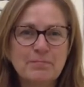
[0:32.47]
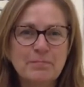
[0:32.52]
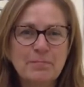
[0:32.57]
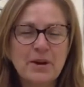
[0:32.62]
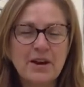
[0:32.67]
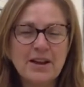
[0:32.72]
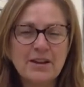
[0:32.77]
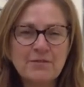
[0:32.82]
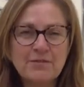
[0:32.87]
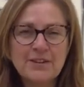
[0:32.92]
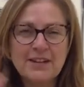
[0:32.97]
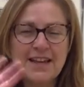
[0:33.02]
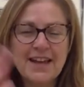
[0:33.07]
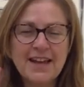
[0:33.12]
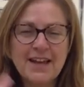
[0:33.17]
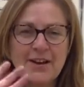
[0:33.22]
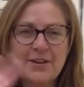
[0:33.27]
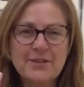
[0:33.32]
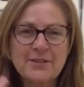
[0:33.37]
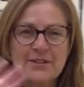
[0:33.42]
Bye for
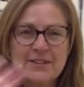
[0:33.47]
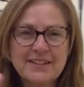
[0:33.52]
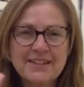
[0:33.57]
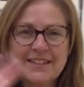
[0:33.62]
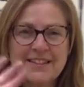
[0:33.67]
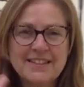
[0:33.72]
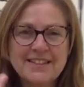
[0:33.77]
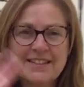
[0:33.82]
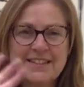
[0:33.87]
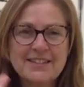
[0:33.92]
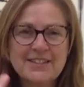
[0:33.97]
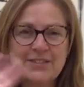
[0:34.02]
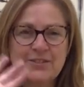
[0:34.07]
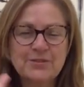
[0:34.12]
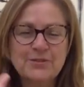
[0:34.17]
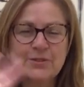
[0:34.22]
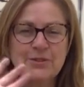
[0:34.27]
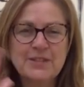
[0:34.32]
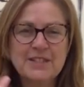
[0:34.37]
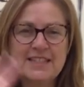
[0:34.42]
now. Look
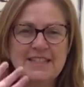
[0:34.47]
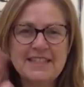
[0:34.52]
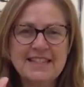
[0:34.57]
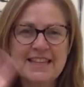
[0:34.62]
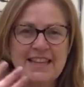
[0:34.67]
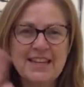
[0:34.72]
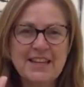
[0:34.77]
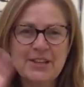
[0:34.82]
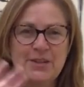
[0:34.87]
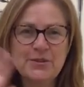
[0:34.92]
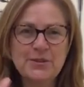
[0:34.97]
forward to seeing